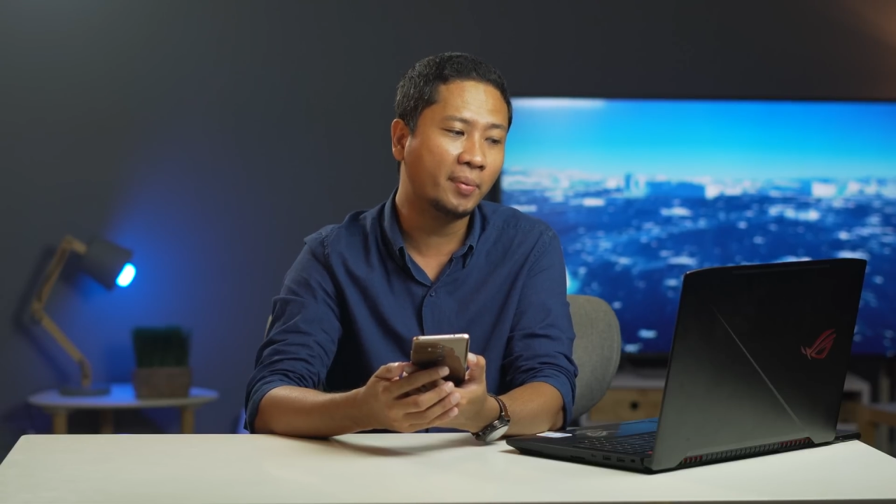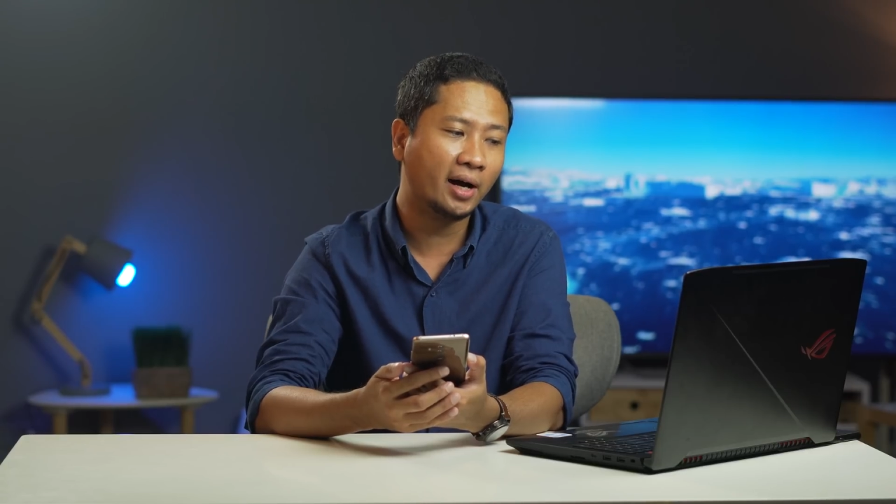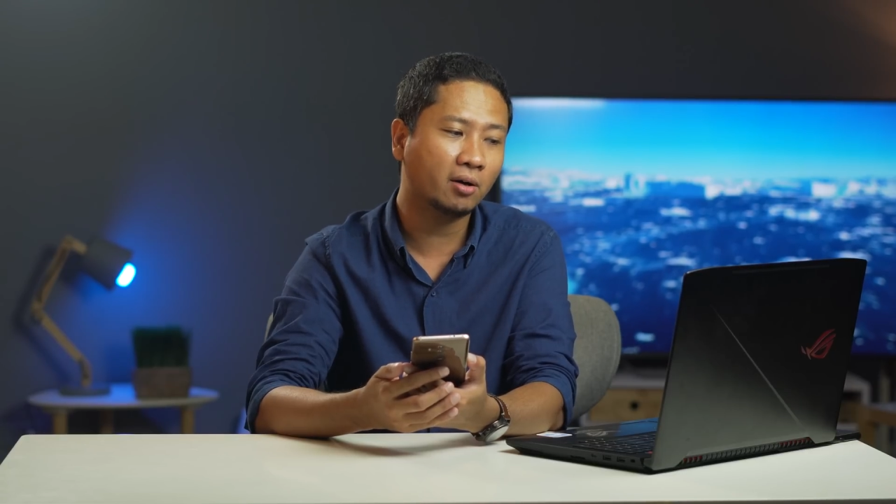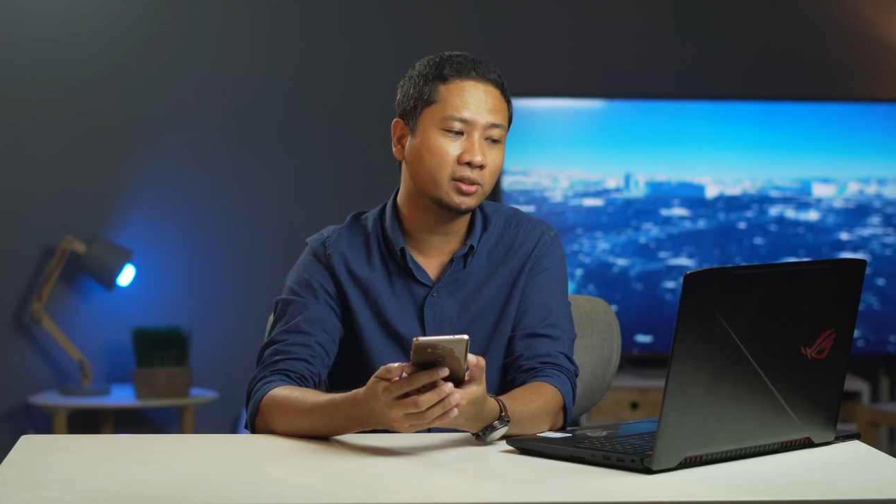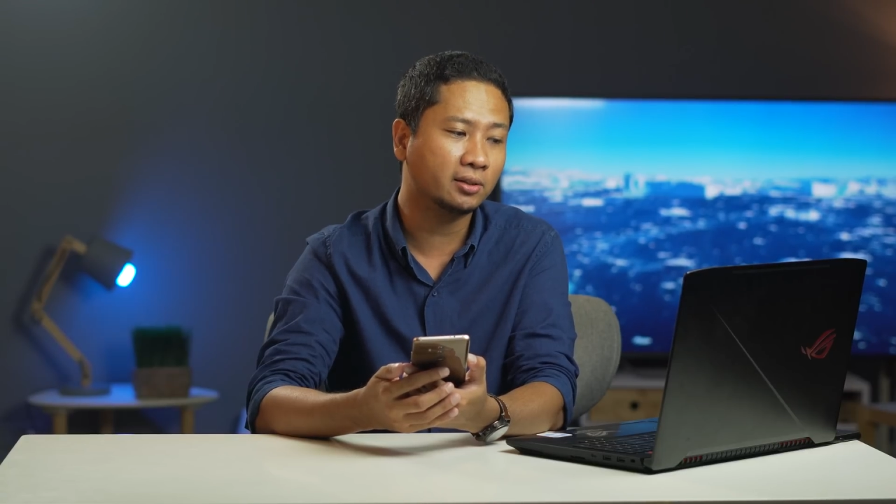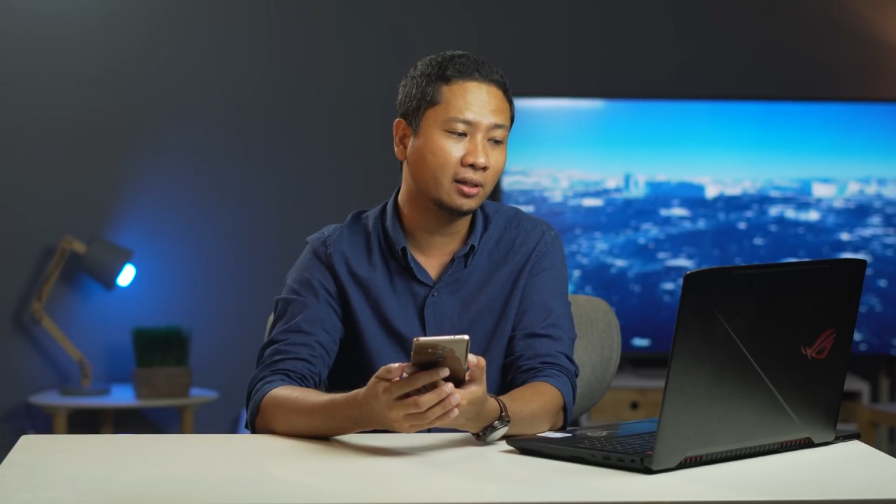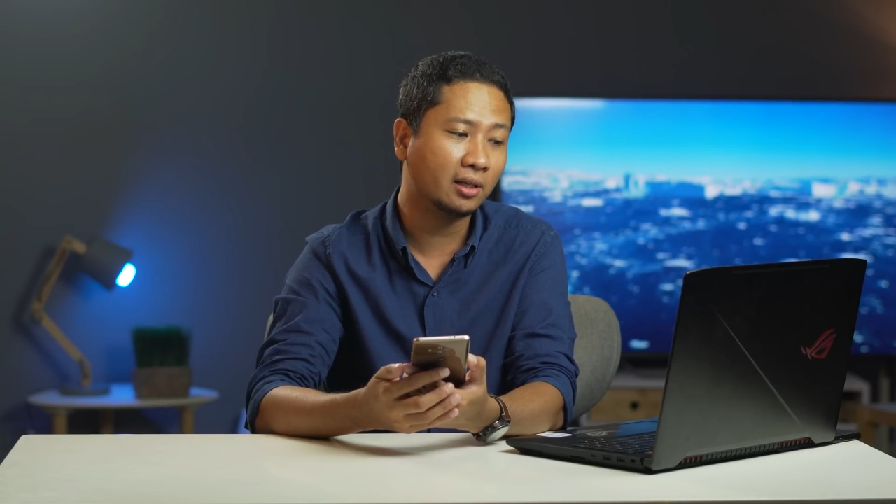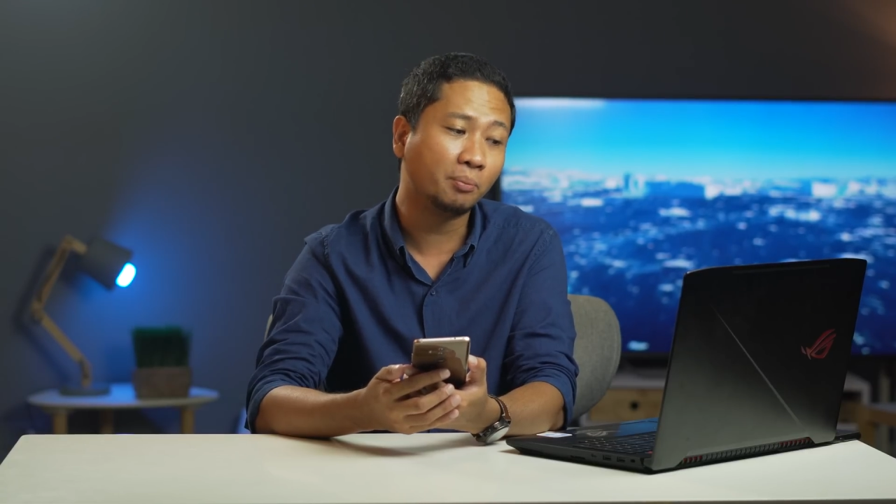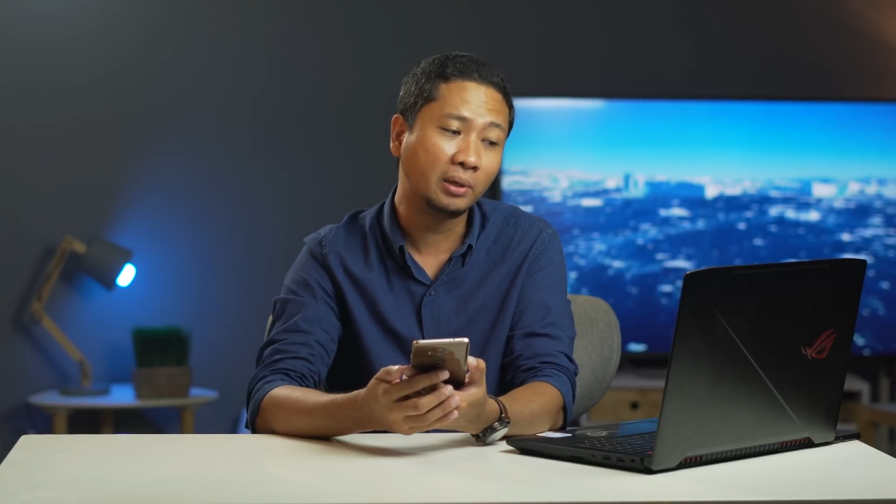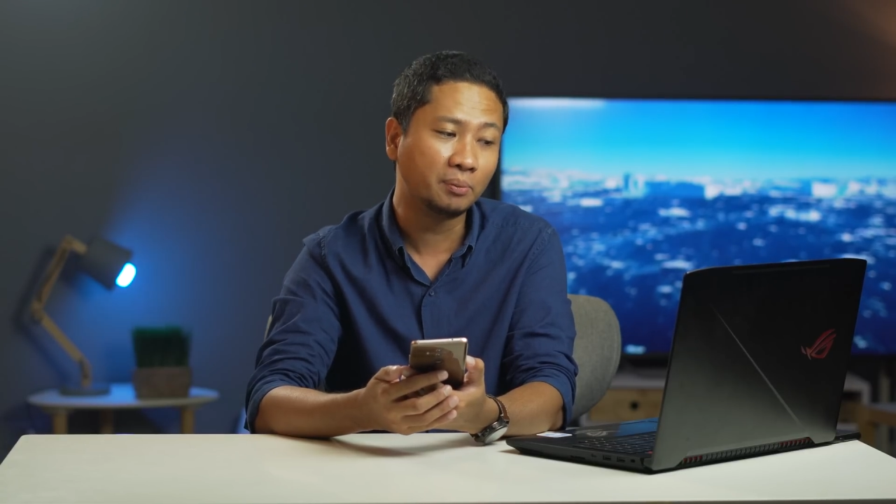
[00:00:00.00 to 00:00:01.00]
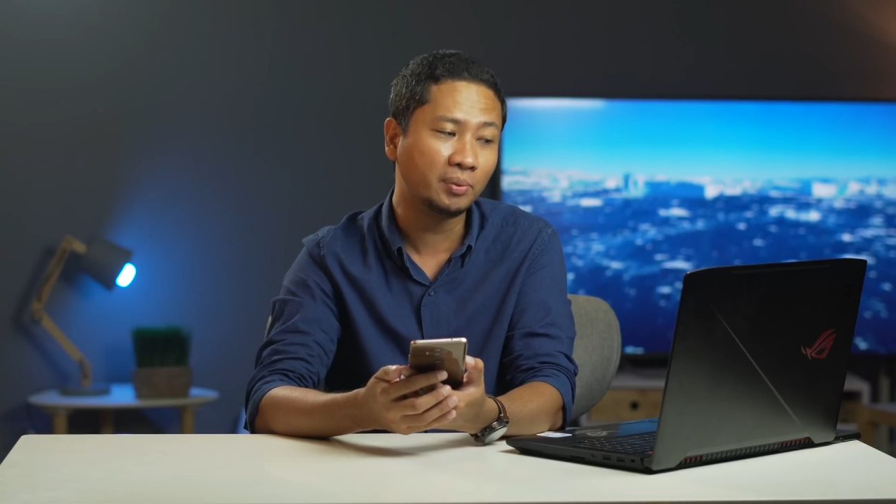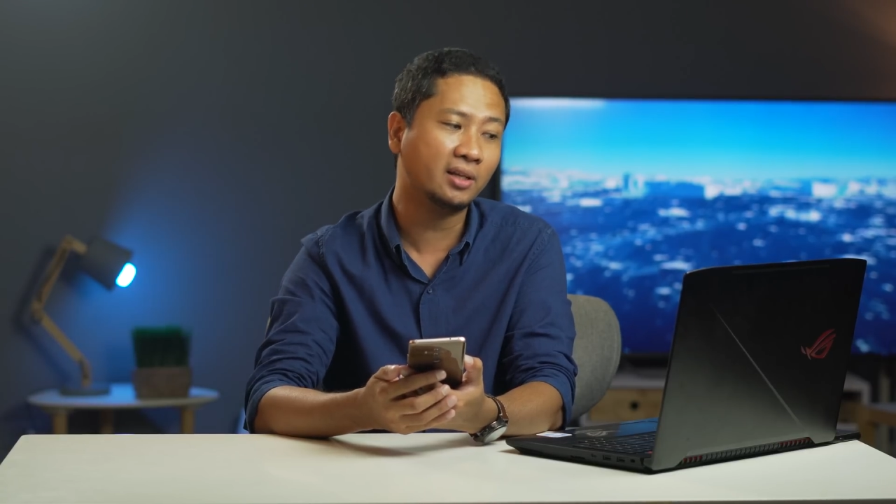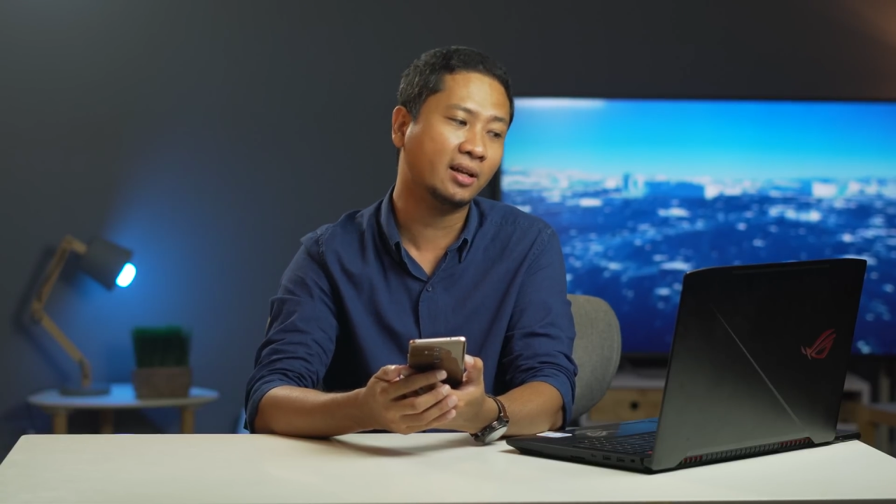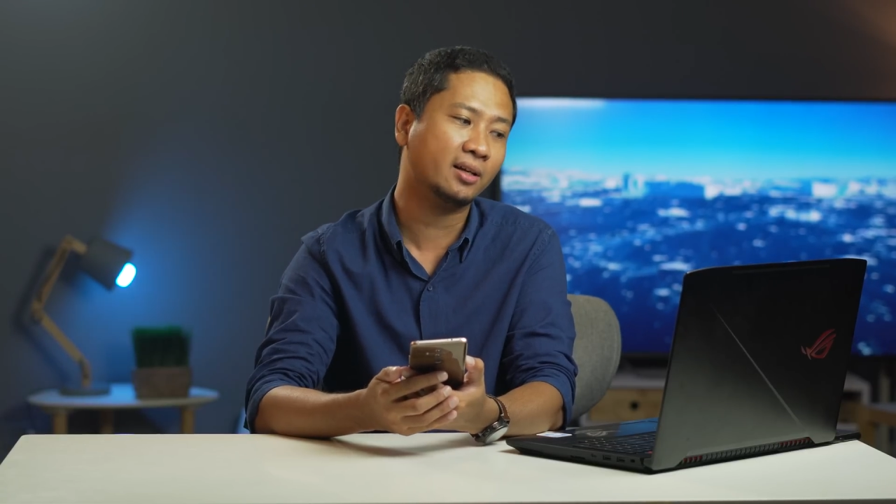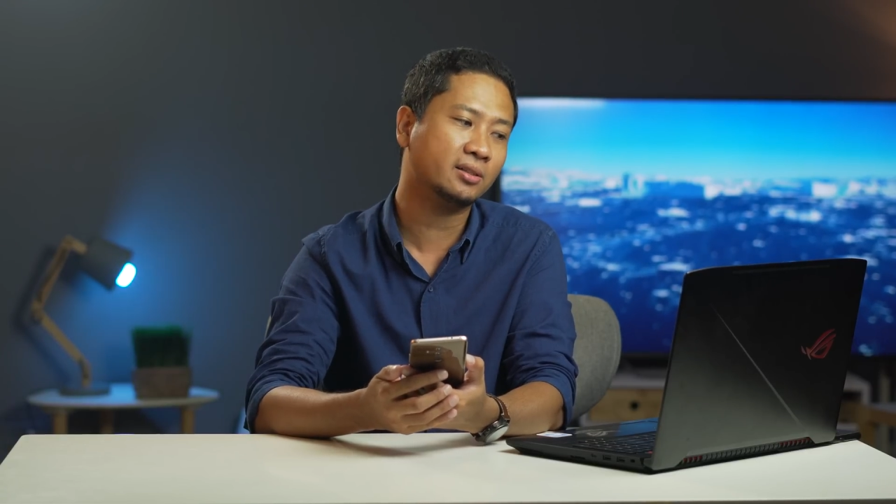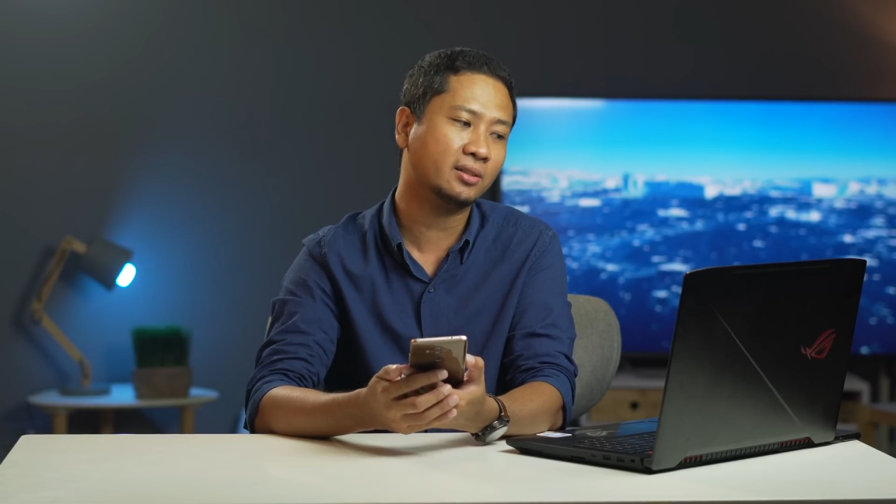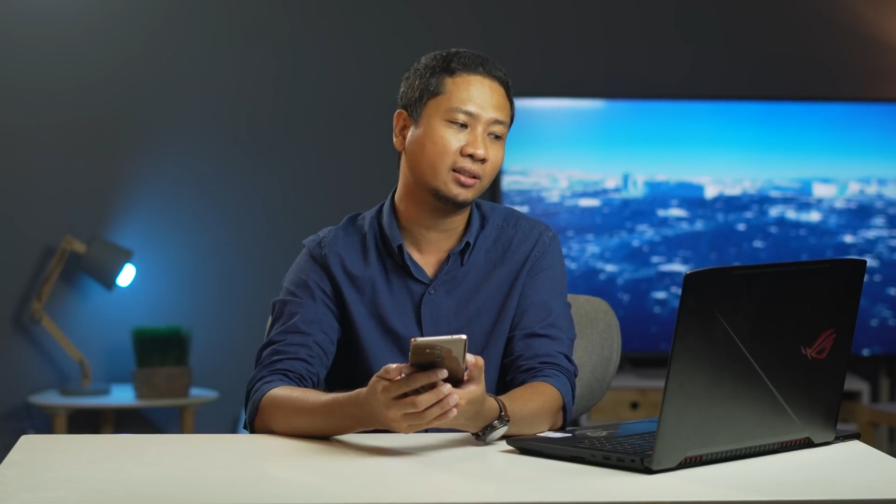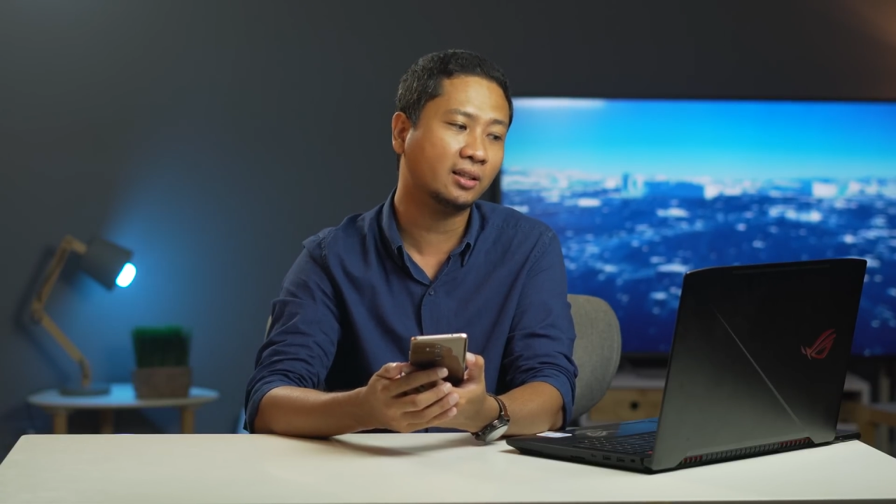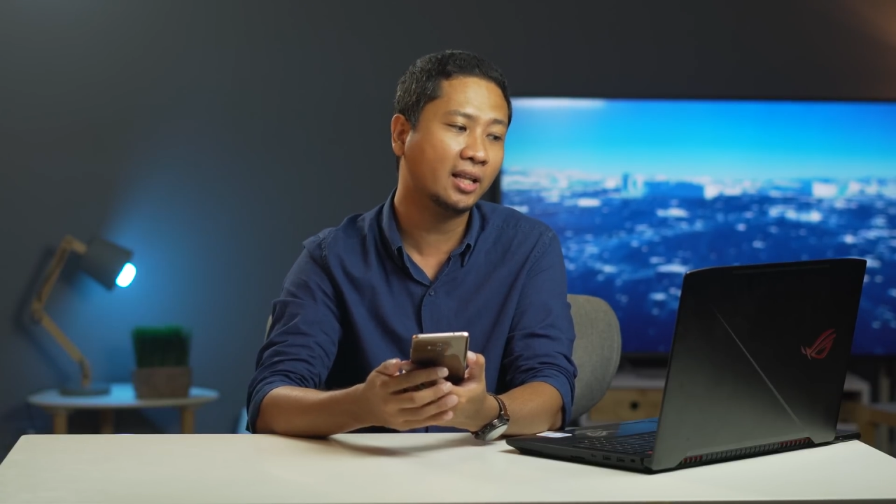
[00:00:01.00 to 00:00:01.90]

Bangko Sentral ng Pilipinas that